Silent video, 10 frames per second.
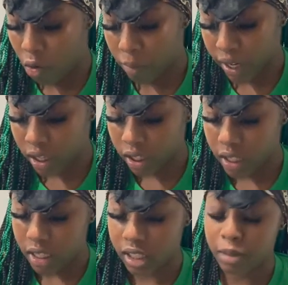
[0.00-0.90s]
Oh my
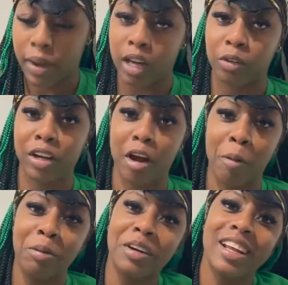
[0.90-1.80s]
goodness, it's battery
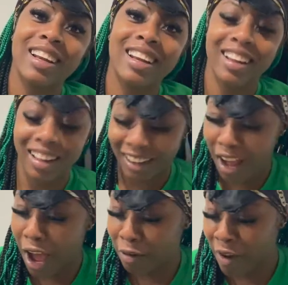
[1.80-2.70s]
operated
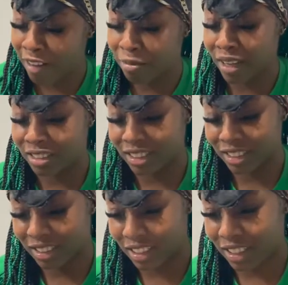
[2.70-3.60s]
and I don't have
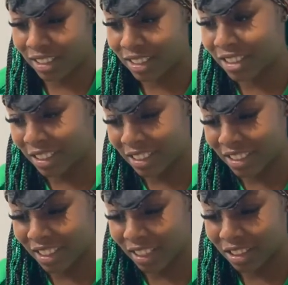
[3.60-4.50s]
batteries. That is that is
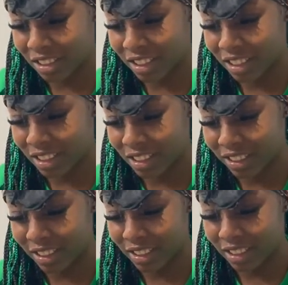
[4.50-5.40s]
actually hilarious.